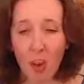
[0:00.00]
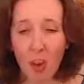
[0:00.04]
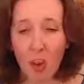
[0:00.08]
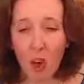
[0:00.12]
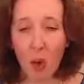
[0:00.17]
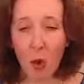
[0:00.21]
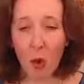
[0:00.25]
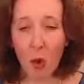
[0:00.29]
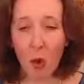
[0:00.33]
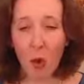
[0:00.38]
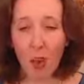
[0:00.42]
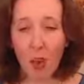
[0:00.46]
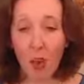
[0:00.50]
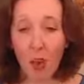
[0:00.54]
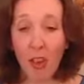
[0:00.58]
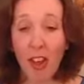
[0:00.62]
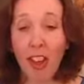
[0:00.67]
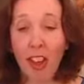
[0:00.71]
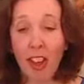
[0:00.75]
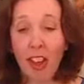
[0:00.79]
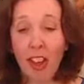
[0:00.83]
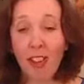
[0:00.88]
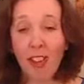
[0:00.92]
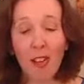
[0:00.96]
or we're
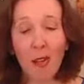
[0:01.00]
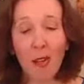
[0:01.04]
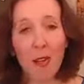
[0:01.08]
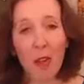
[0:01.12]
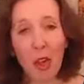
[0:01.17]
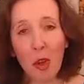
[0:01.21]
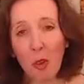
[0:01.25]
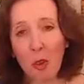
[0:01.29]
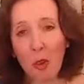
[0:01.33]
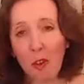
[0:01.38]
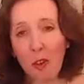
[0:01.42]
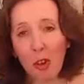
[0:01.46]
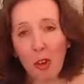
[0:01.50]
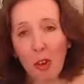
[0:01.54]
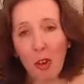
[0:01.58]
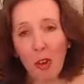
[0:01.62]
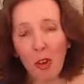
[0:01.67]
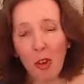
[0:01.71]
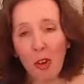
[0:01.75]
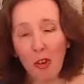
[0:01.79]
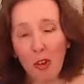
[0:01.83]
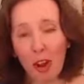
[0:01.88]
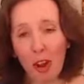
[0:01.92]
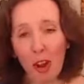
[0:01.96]
thinking something and we've
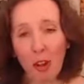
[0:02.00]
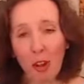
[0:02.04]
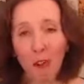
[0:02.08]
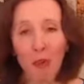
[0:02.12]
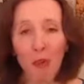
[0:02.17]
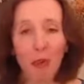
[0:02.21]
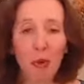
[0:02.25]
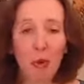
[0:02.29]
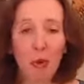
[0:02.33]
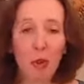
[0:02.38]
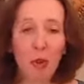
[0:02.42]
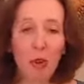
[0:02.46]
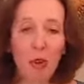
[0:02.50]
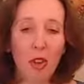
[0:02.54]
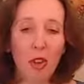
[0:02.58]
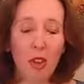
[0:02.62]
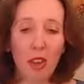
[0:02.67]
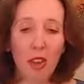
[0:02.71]
lost track of thought.